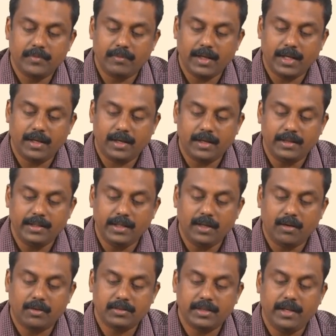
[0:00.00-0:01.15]
where the
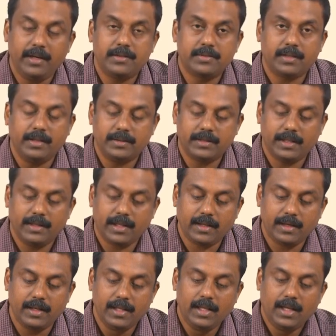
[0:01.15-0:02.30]
oxides at the
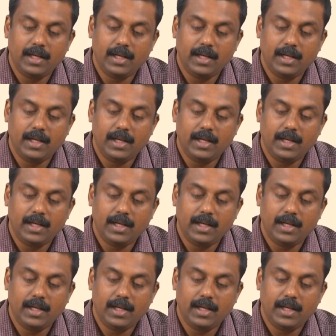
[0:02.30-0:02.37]
center